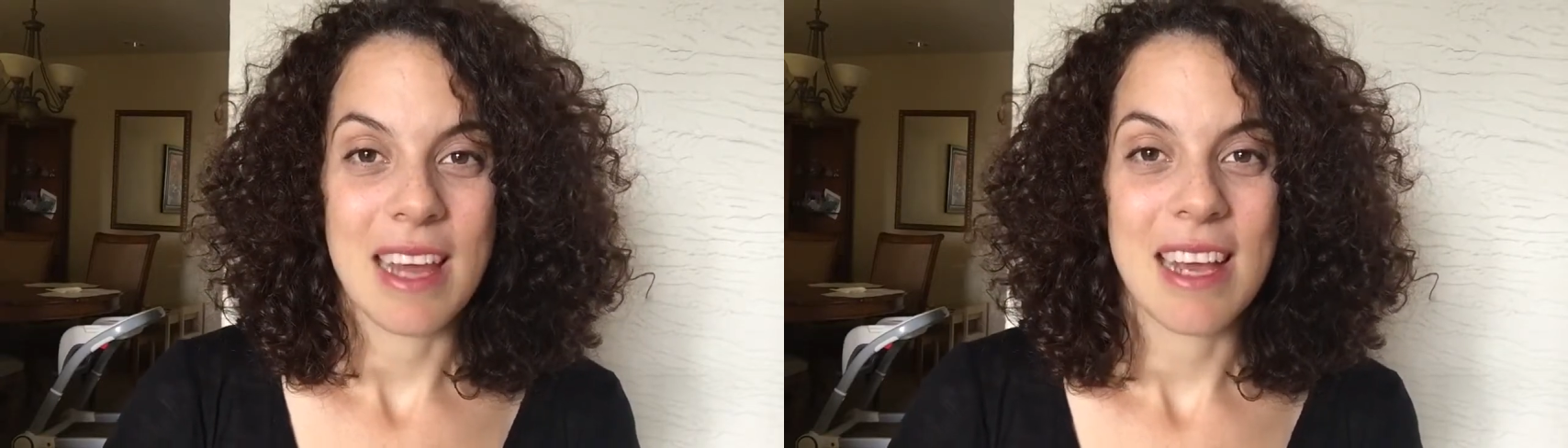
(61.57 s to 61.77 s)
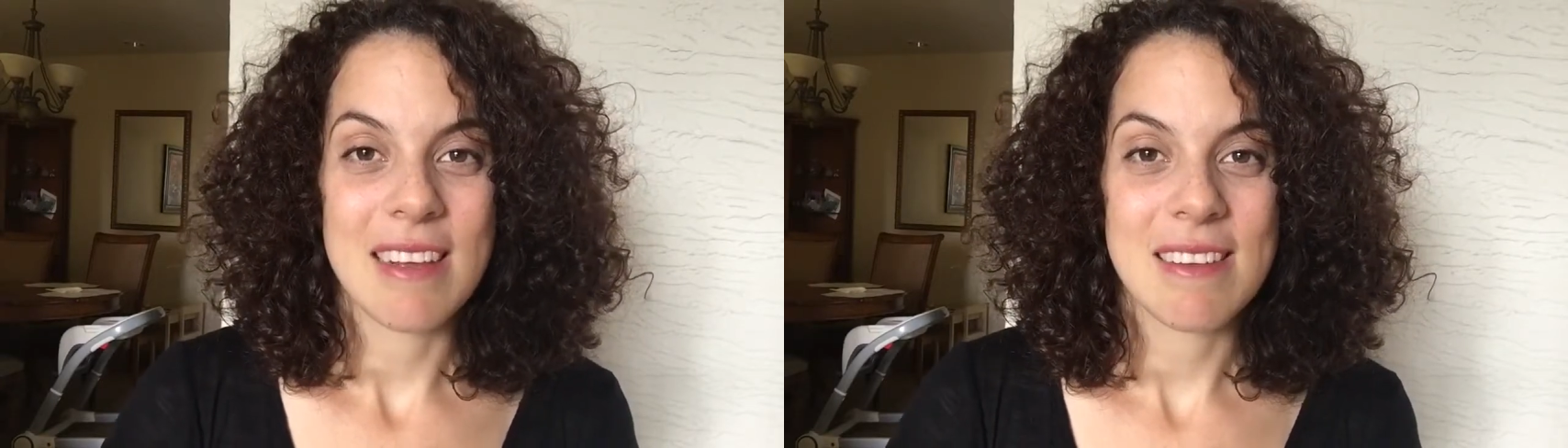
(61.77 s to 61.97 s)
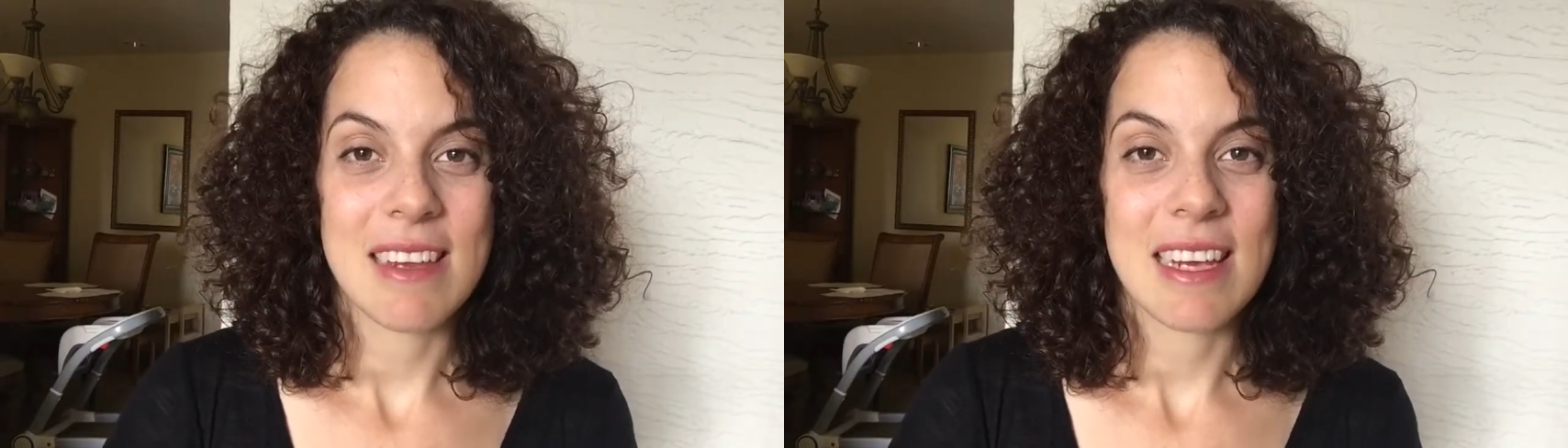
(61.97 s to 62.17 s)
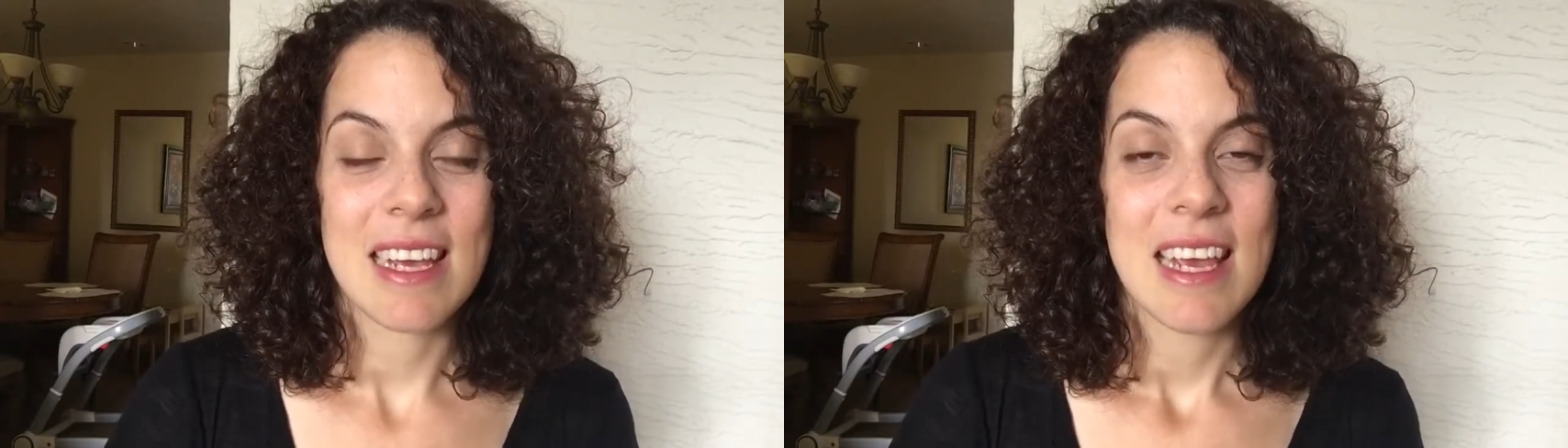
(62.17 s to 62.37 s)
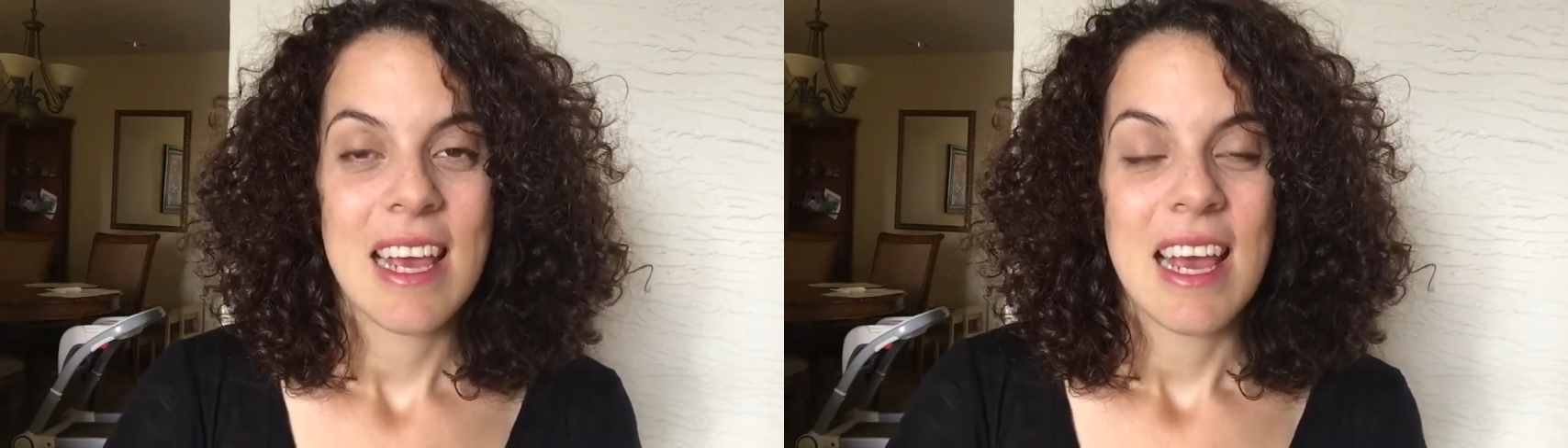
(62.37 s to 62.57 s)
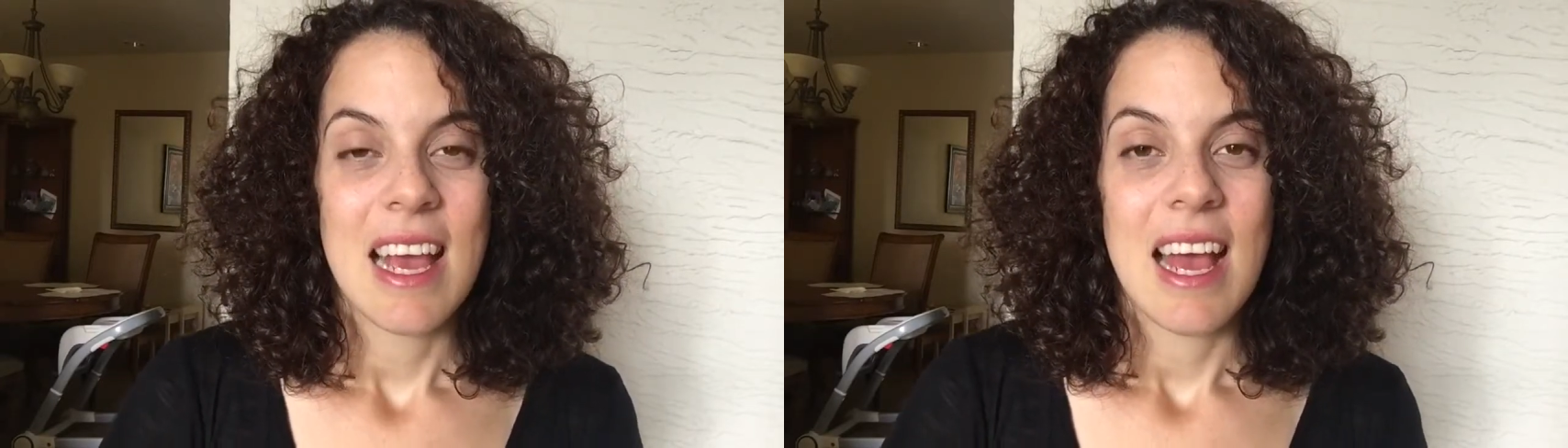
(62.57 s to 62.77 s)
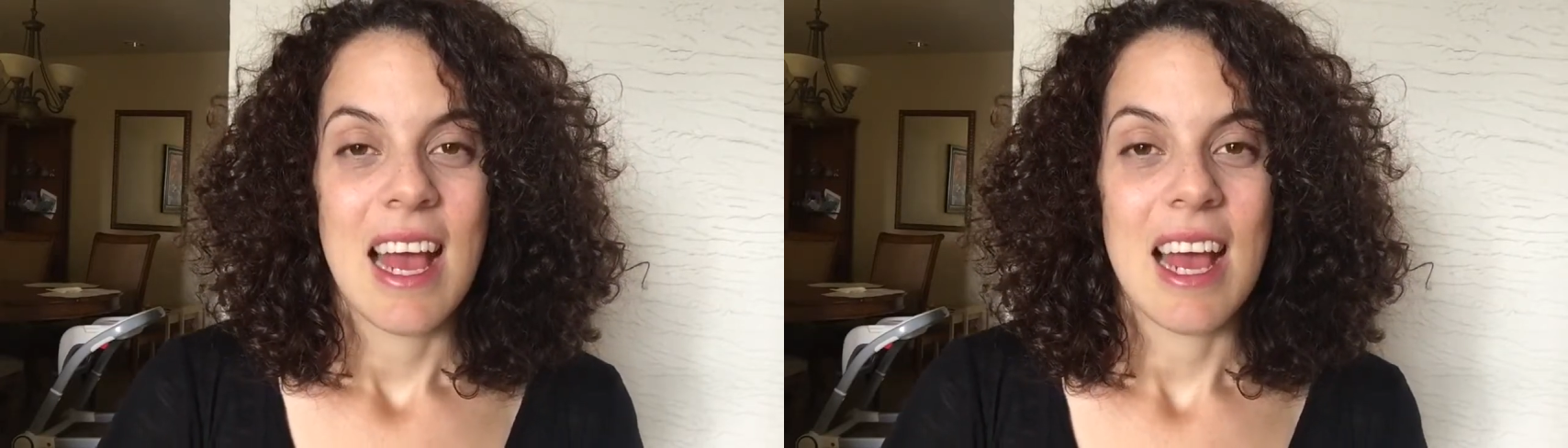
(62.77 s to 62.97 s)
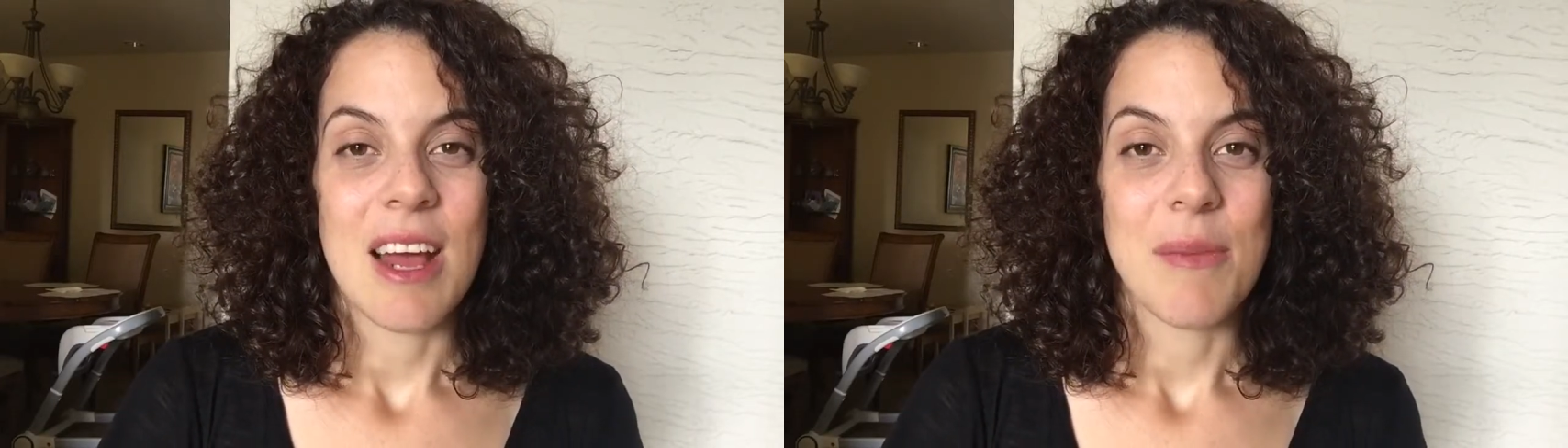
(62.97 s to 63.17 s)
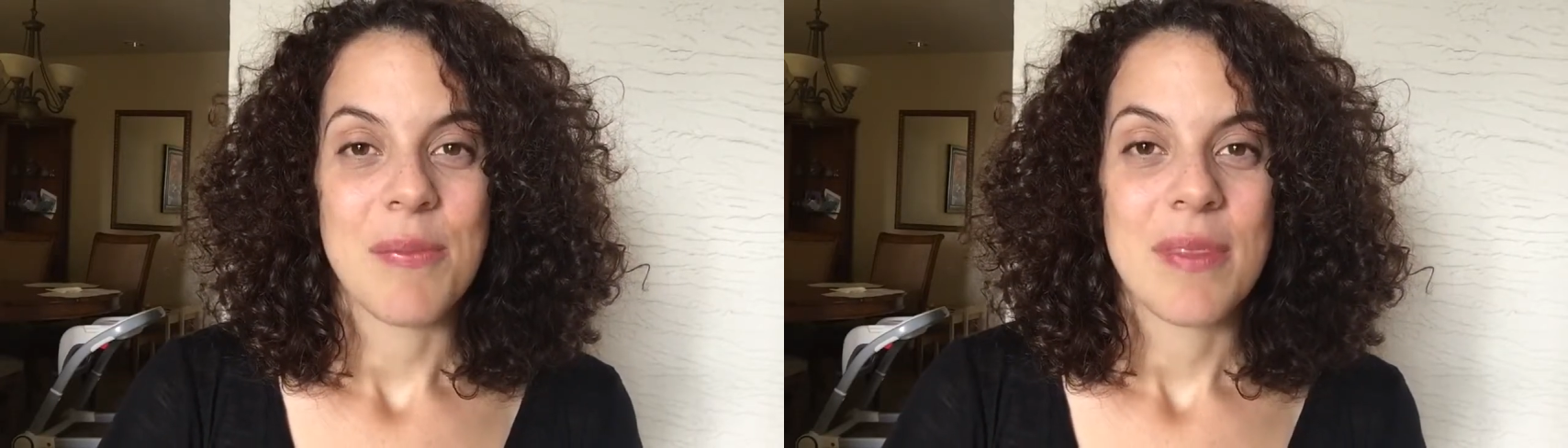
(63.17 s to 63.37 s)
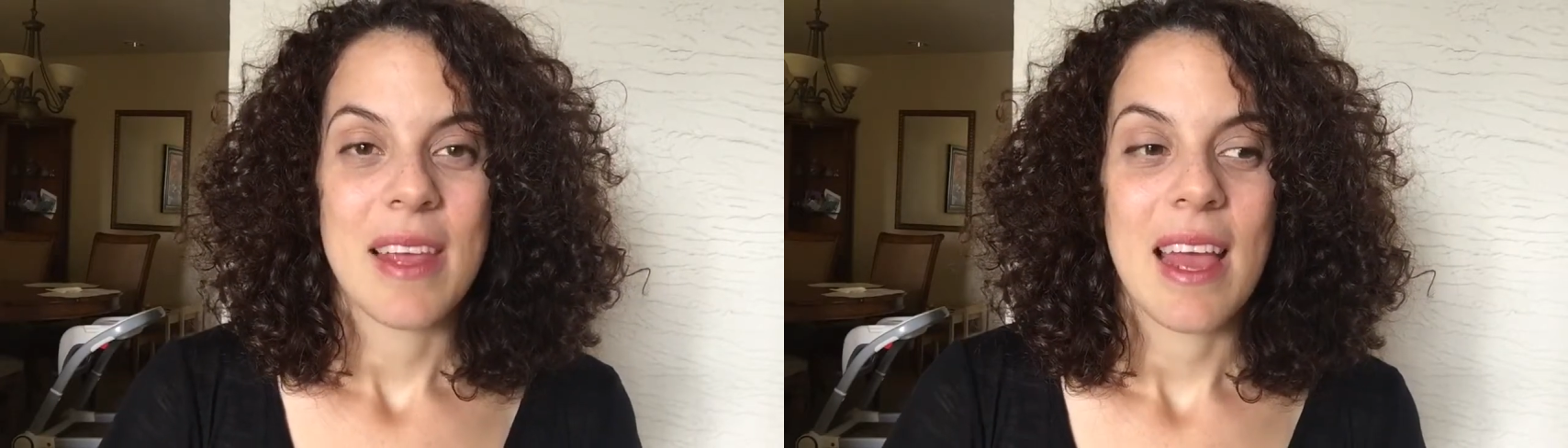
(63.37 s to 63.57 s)
Isaac,
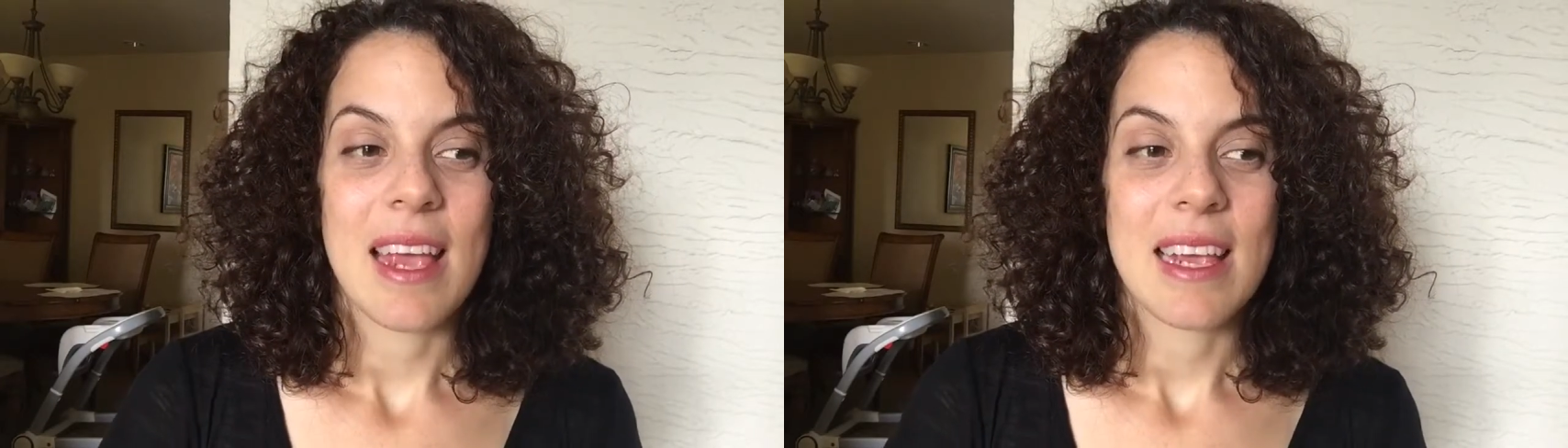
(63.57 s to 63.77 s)
I